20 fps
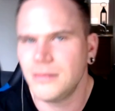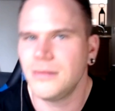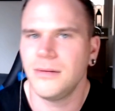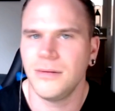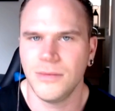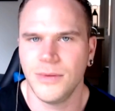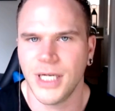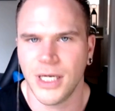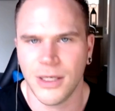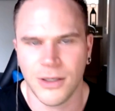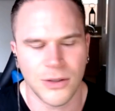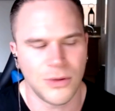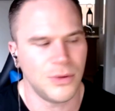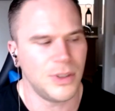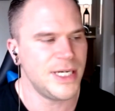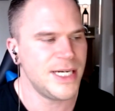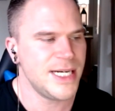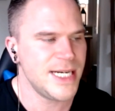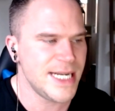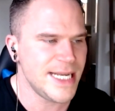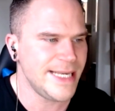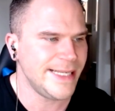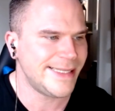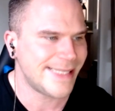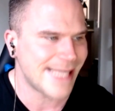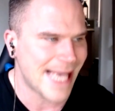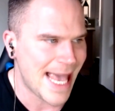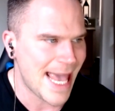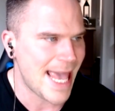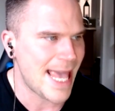We don't call it
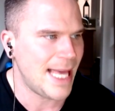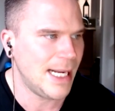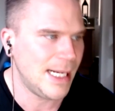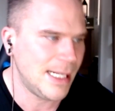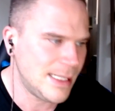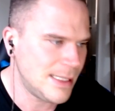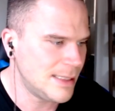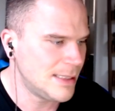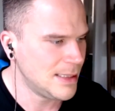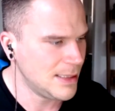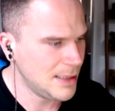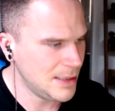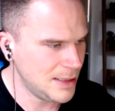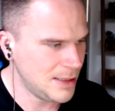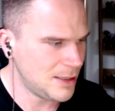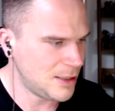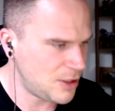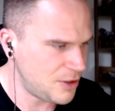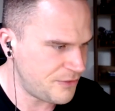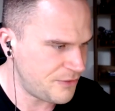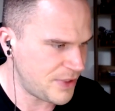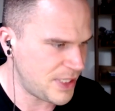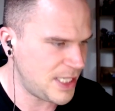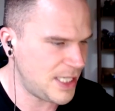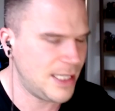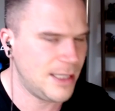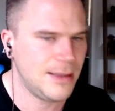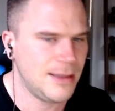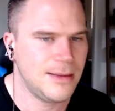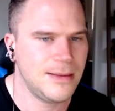Nissan over
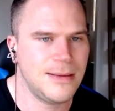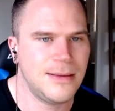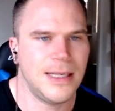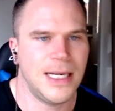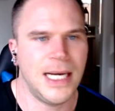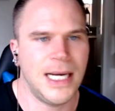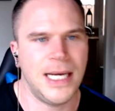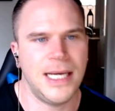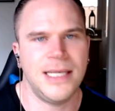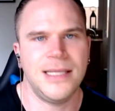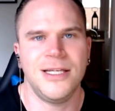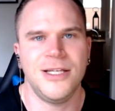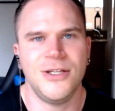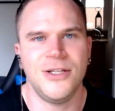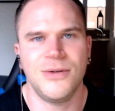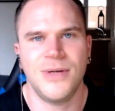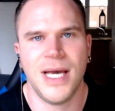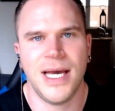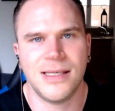here uh, in the UK.